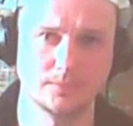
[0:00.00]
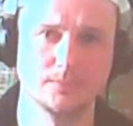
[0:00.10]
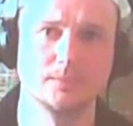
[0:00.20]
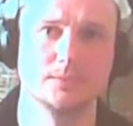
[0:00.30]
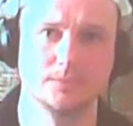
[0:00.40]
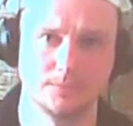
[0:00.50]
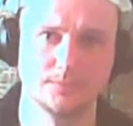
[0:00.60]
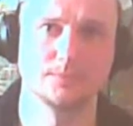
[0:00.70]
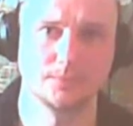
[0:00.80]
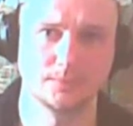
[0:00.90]
to actually
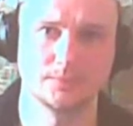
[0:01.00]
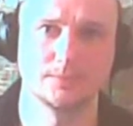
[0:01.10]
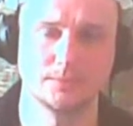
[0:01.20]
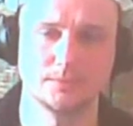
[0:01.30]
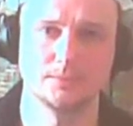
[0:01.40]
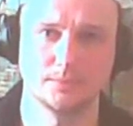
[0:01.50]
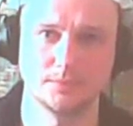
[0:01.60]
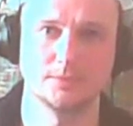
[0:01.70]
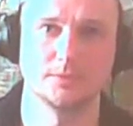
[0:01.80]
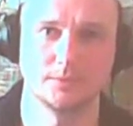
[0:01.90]
do the manipulation.